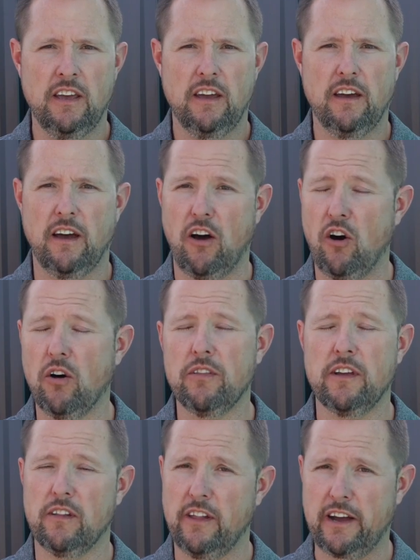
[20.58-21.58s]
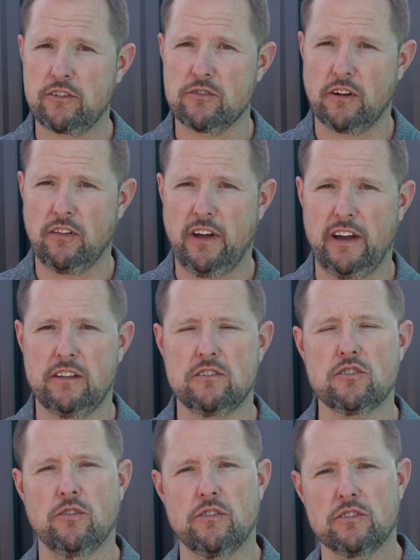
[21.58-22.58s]
all the electric lines.
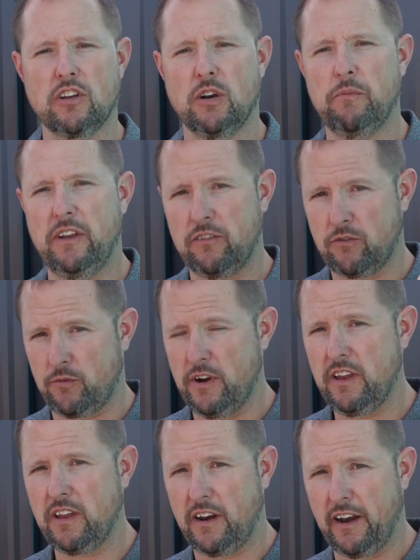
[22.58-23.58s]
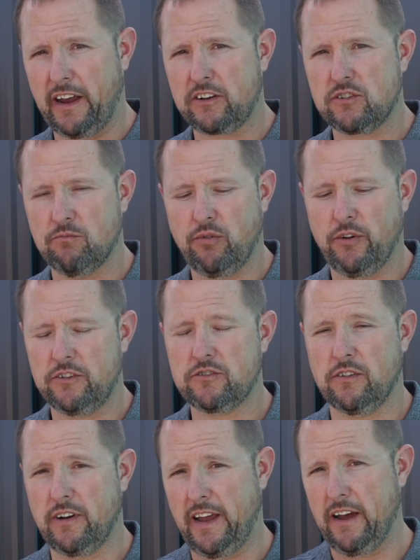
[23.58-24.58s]
So there's going to be 3 connection points.
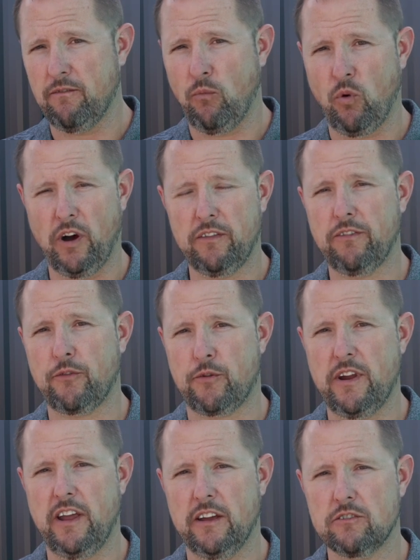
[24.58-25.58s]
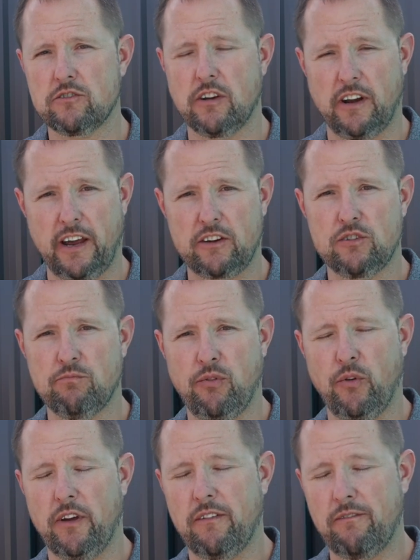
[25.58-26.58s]
You're going to have one 3-inch connection
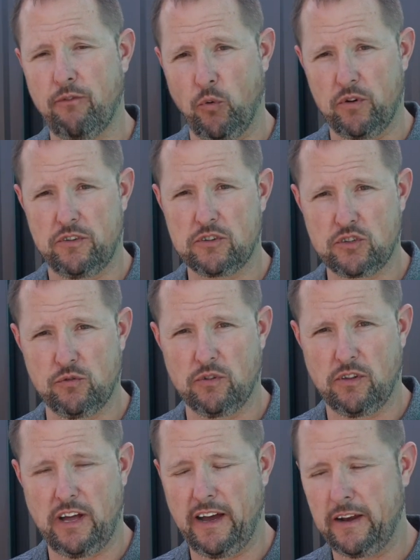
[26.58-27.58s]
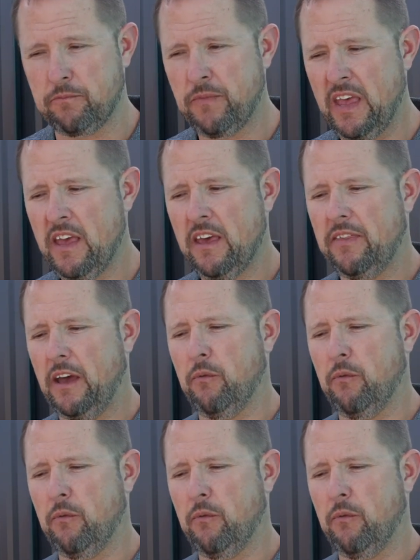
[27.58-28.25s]
point for the sewer line that